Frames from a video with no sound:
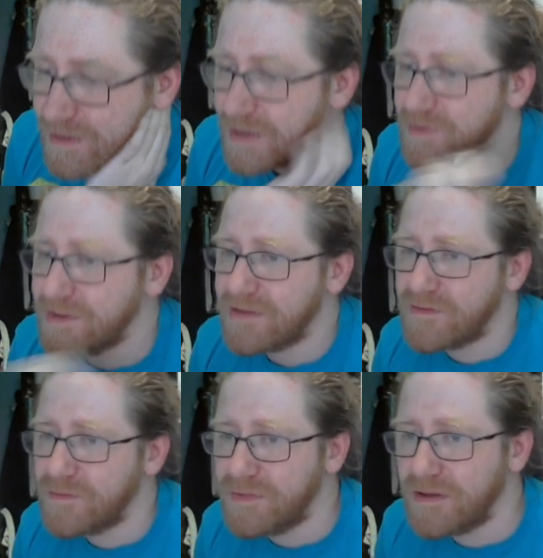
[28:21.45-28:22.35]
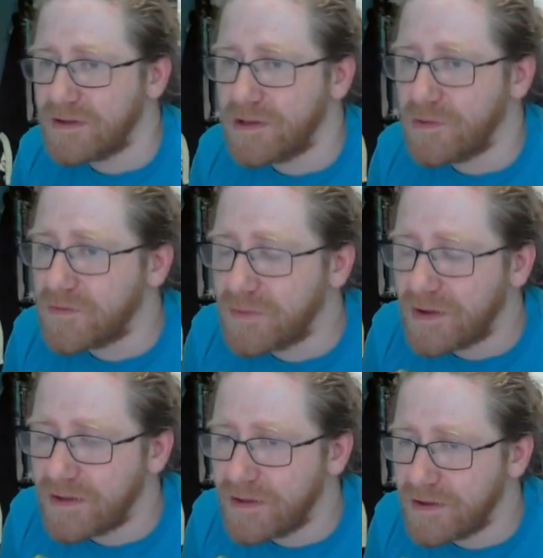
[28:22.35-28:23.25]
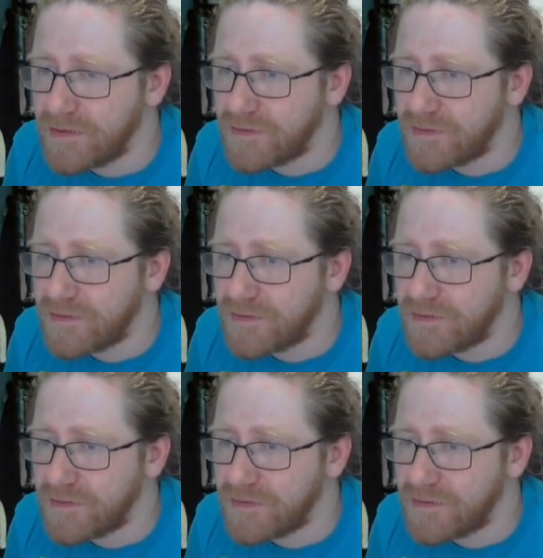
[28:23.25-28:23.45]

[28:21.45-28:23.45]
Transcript: and we need it to be close by here.